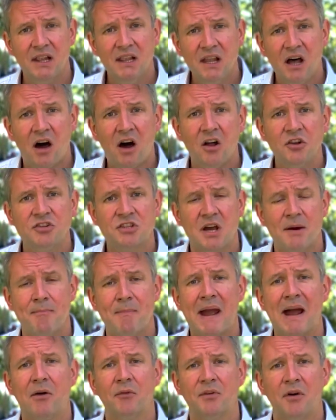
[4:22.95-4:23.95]
large
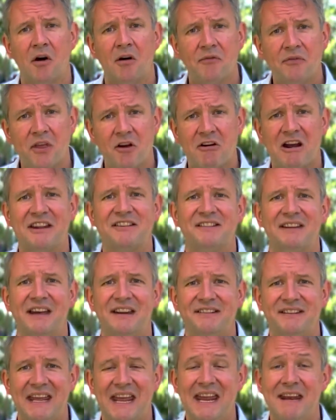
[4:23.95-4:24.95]
amount of their
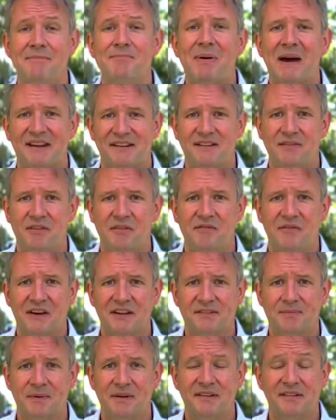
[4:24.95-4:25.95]
assets in passive
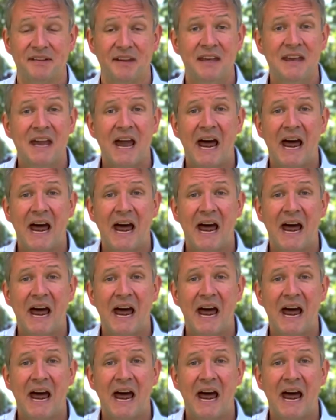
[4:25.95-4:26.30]
investments,